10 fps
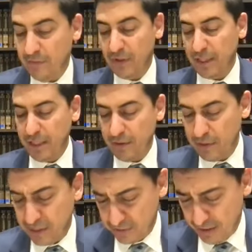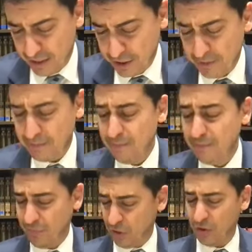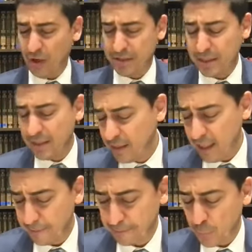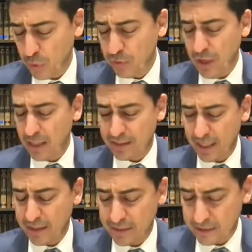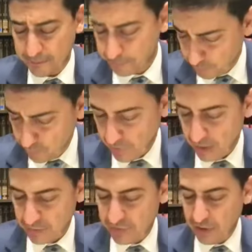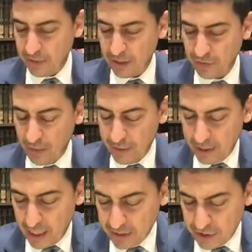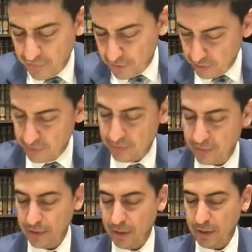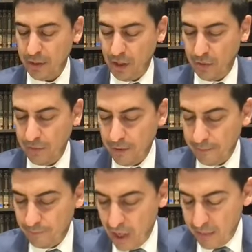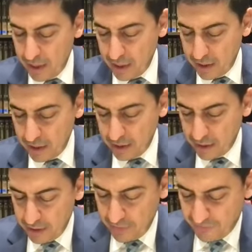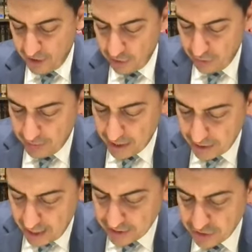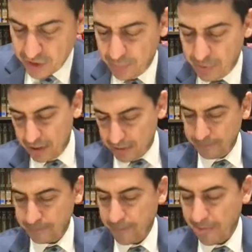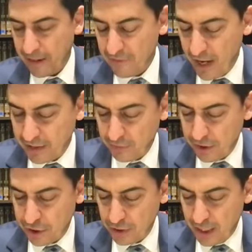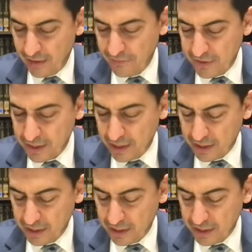The linear is this Rashi, the Logar like. We do not say this. The Dilma Rabbi Eliezer Svirlahu. No, maybe it, it, they follow Rabbi Eliezer's opinion. hashanim.